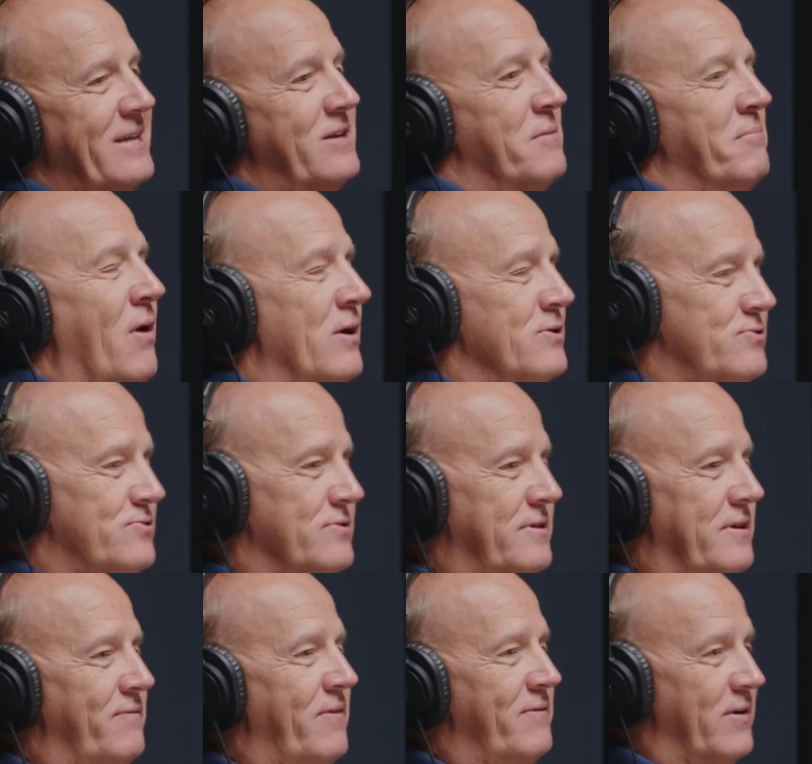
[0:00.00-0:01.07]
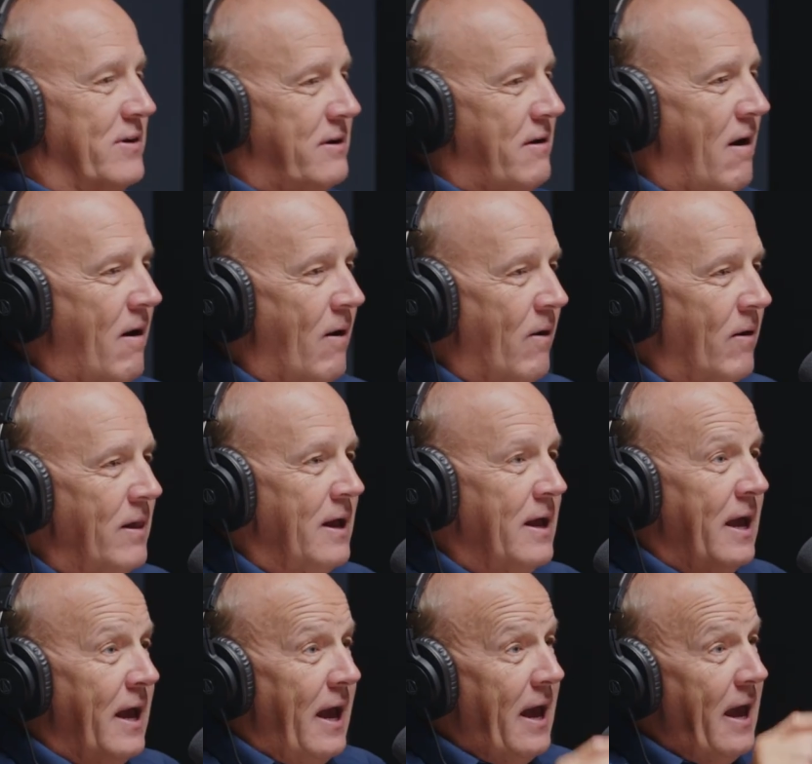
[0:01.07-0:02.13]
demonstrative of a call,
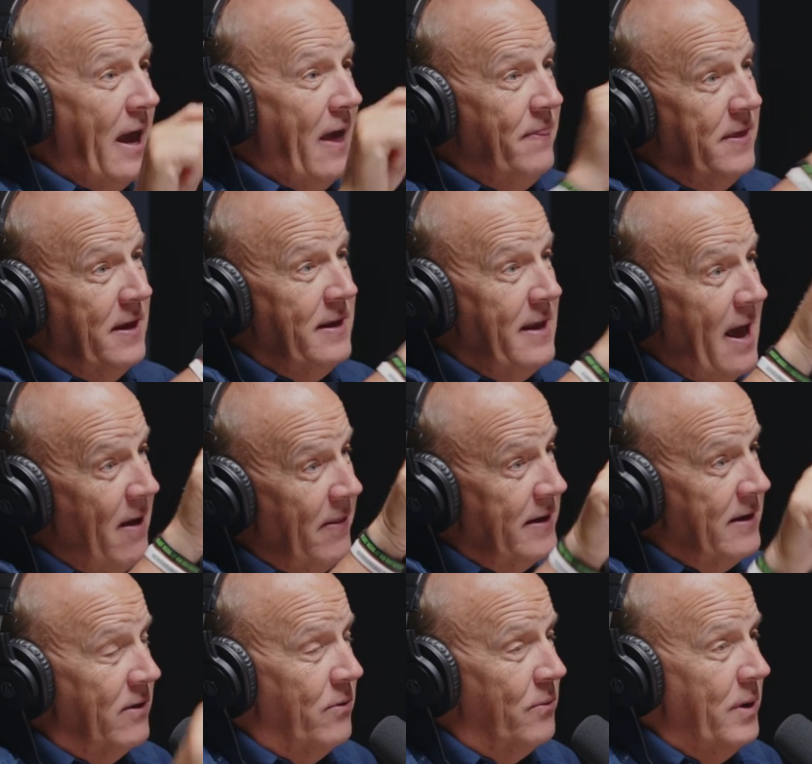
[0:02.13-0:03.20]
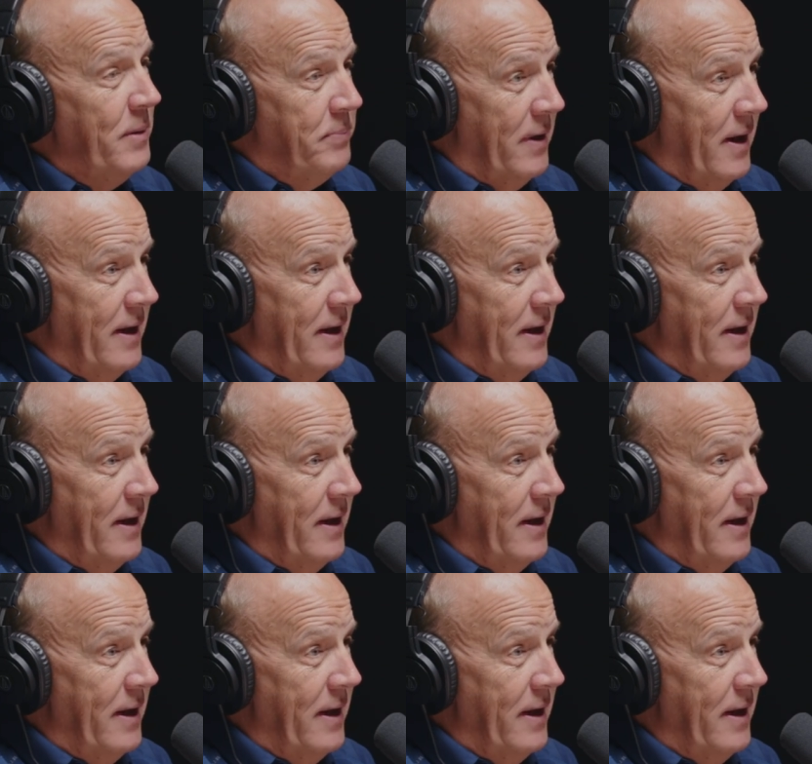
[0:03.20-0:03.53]
and then now they go to replay.